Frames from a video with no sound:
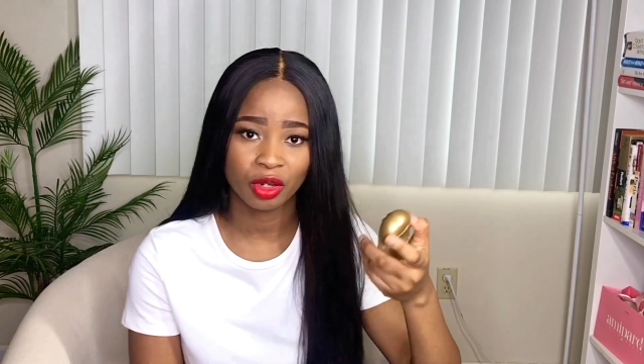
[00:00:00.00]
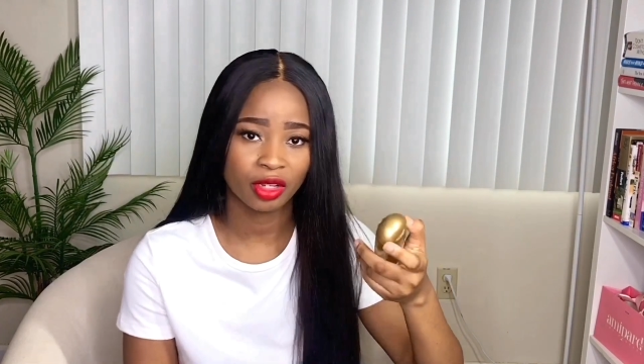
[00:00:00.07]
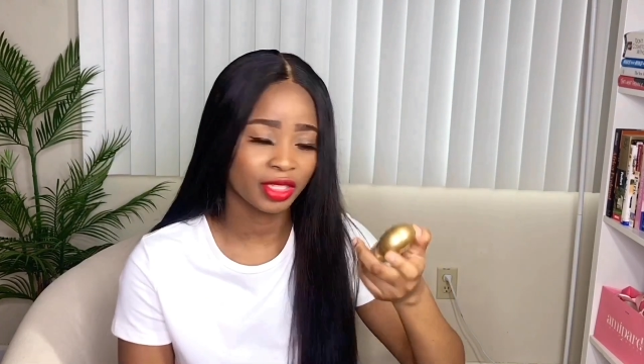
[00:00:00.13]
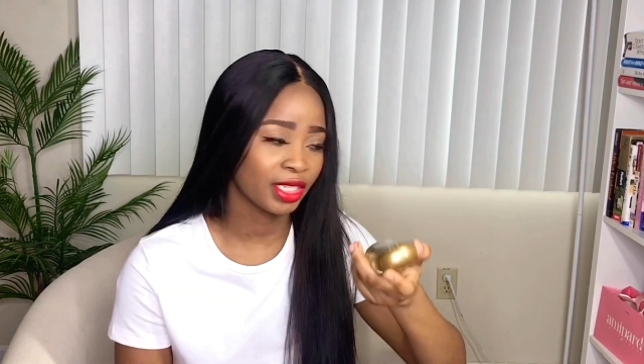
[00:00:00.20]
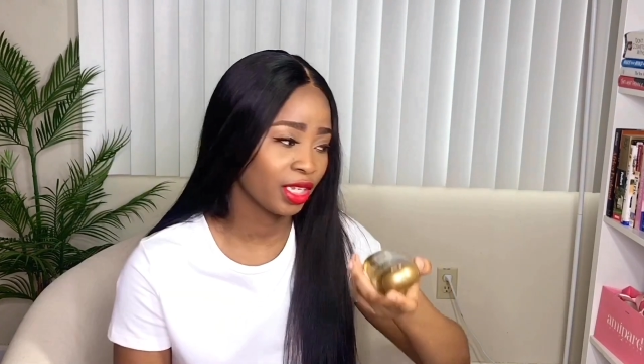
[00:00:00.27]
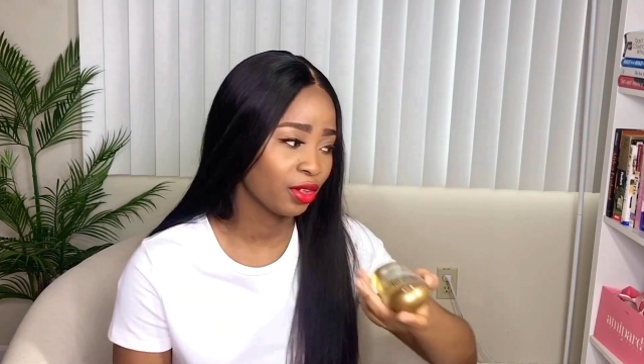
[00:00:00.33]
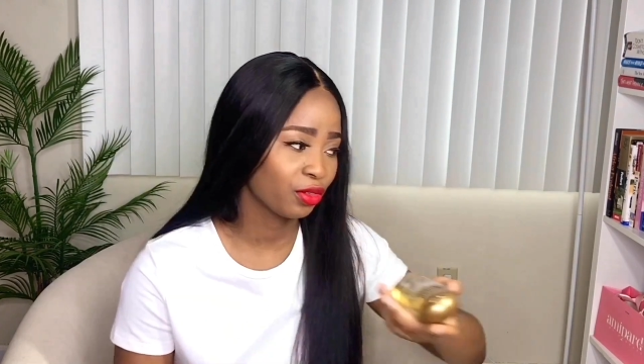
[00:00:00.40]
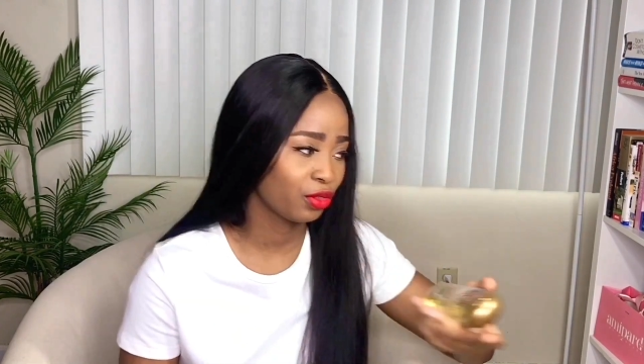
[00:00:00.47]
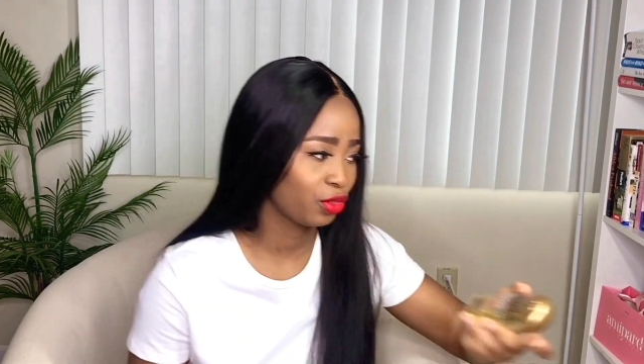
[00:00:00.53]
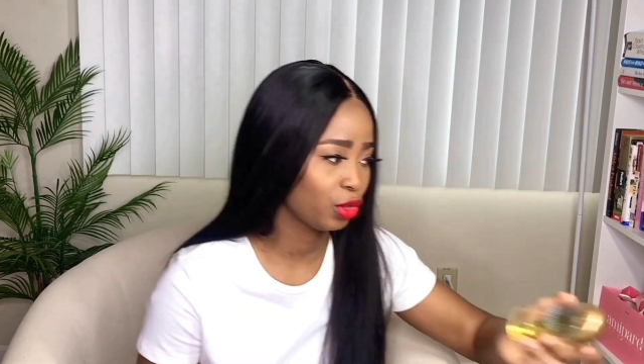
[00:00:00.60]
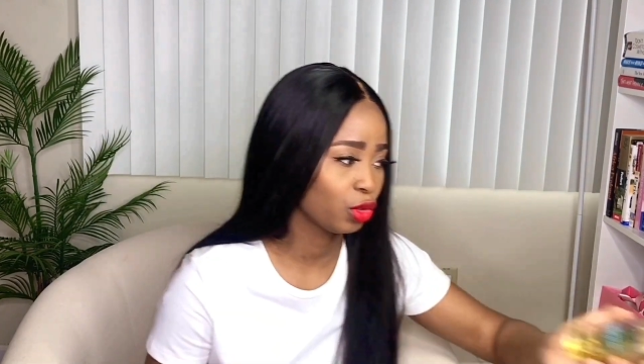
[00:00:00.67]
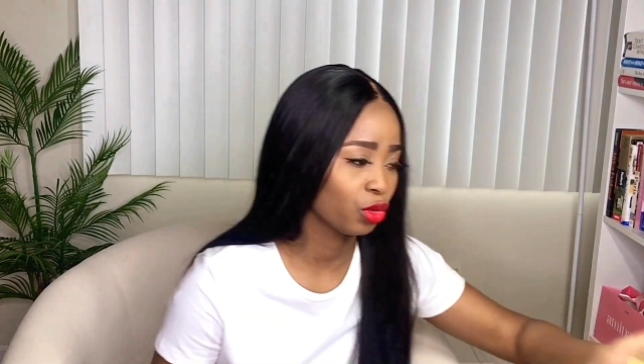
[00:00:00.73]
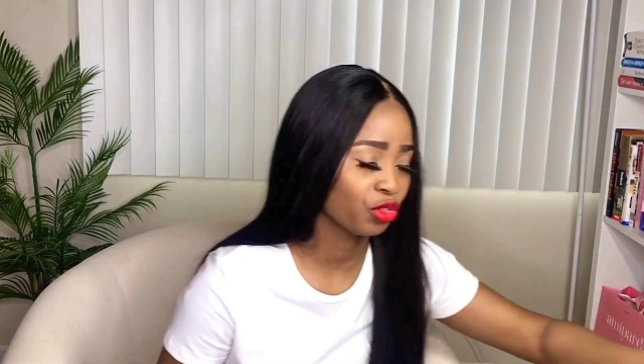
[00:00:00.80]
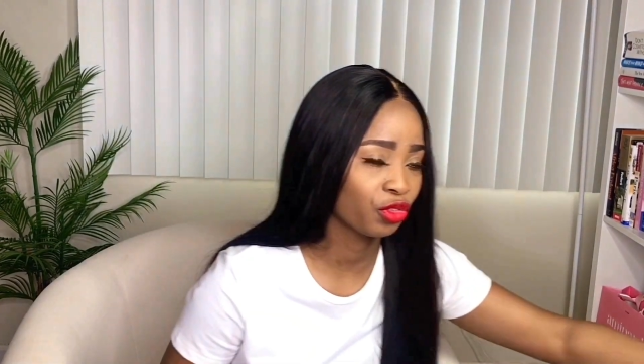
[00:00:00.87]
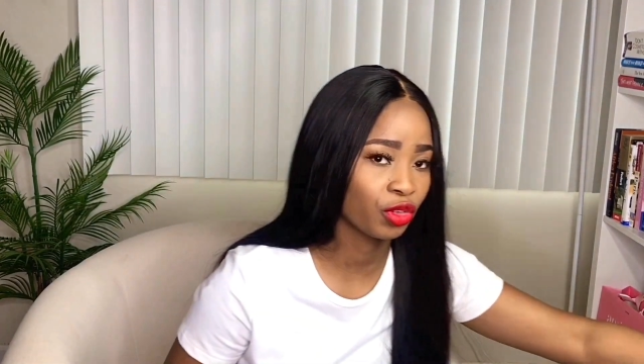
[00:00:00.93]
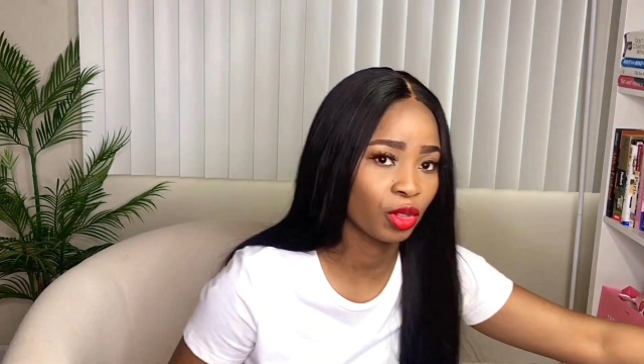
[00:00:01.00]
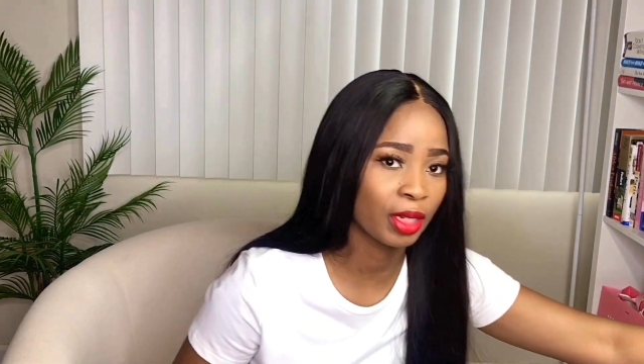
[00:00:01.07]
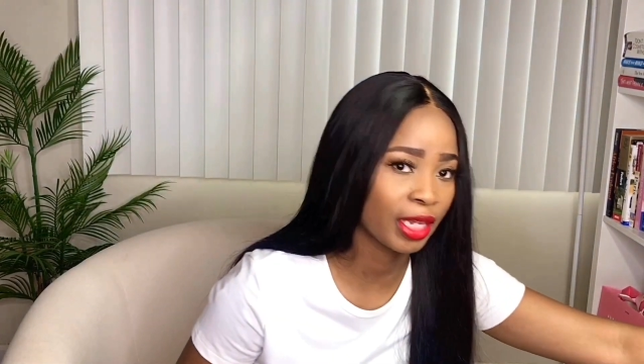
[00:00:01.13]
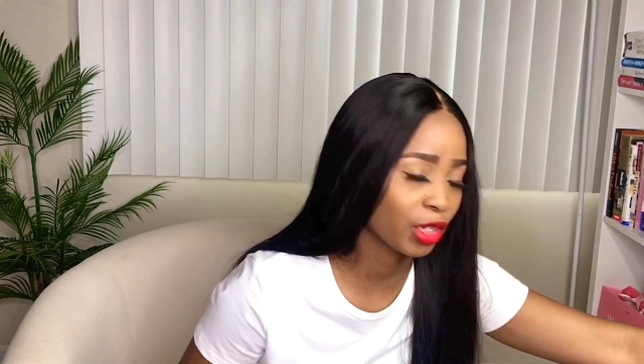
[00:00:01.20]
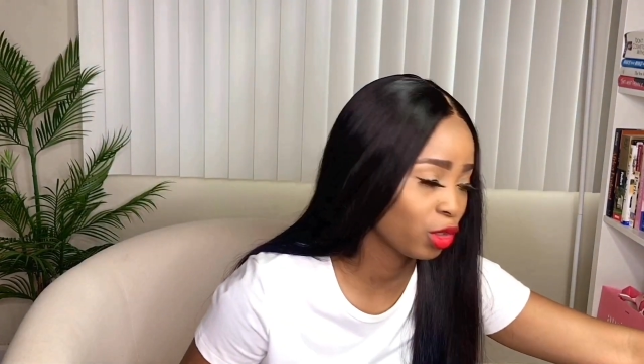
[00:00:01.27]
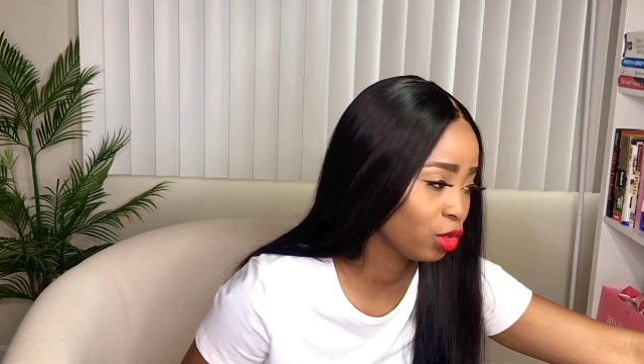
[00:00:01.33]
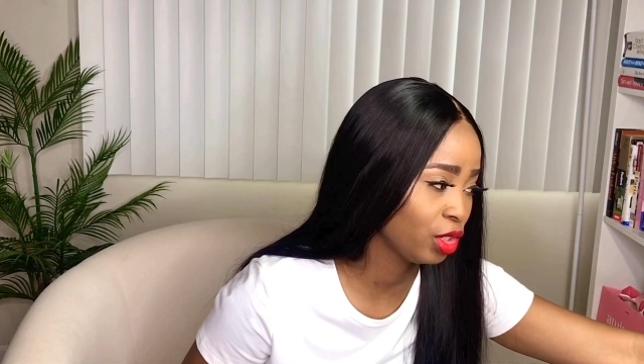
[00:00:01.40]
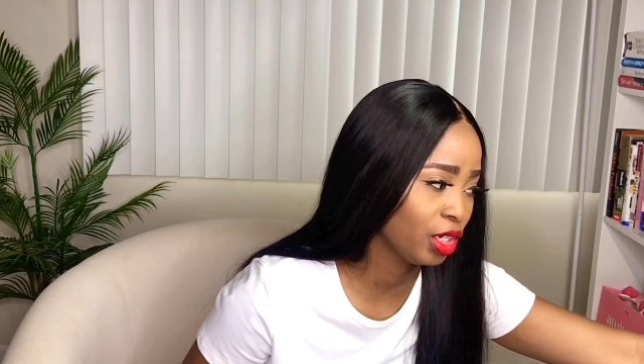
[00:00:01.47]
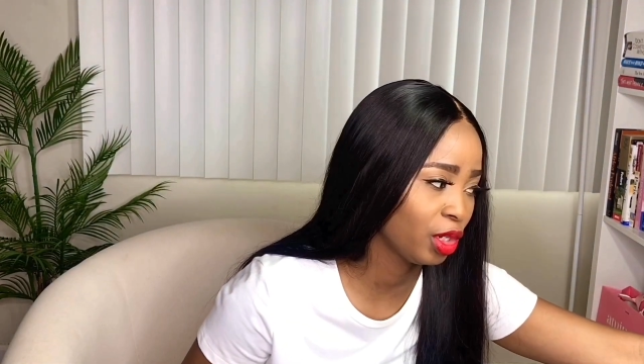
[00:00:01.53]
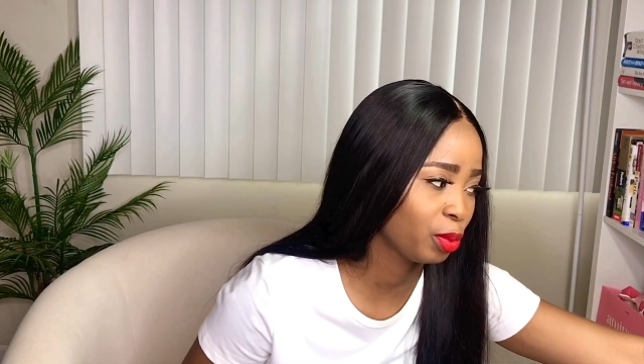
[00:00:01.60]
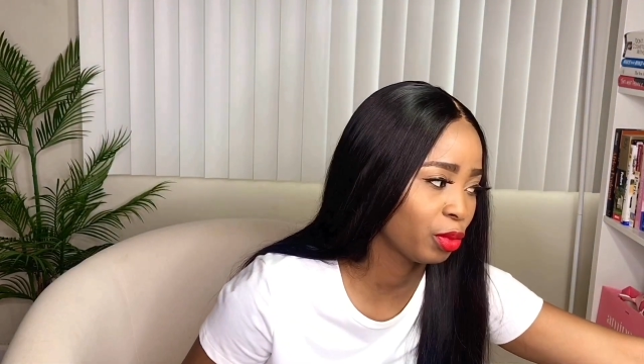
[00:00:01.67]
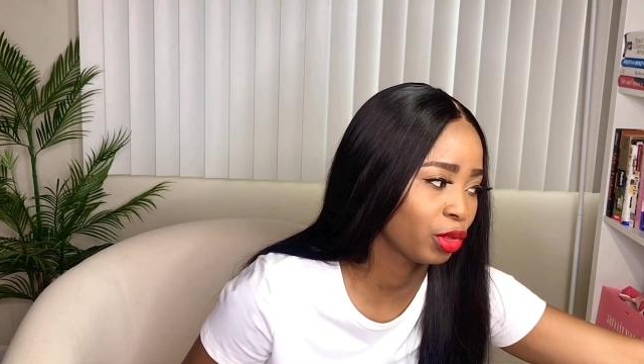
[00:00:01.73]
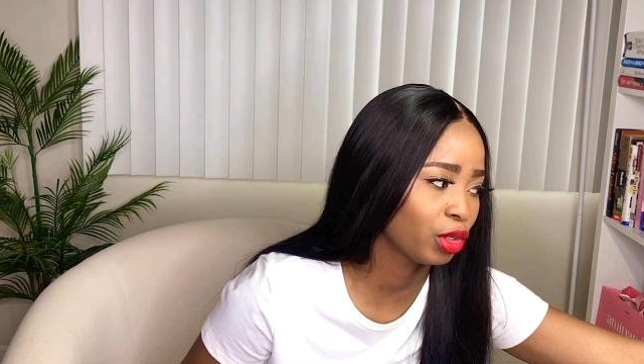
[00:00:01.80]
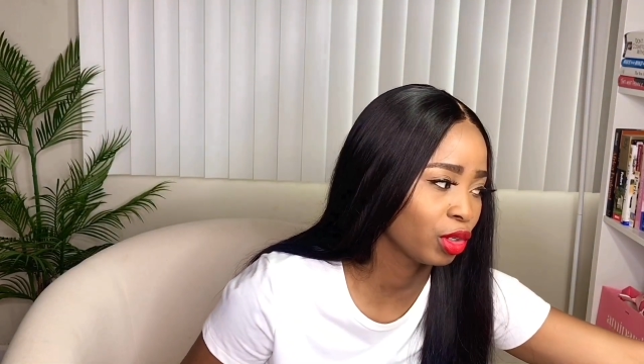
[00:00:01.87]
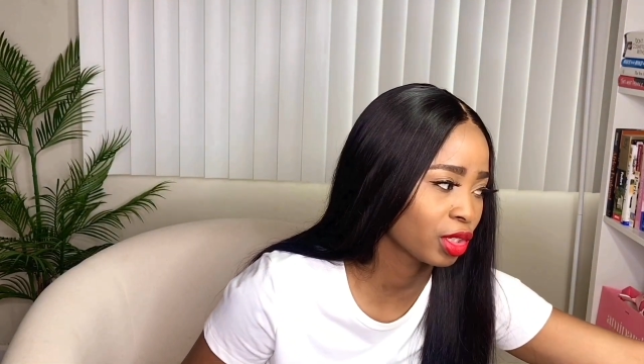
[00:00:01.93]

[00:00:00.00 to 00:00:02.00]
if you don't feel like you need a product.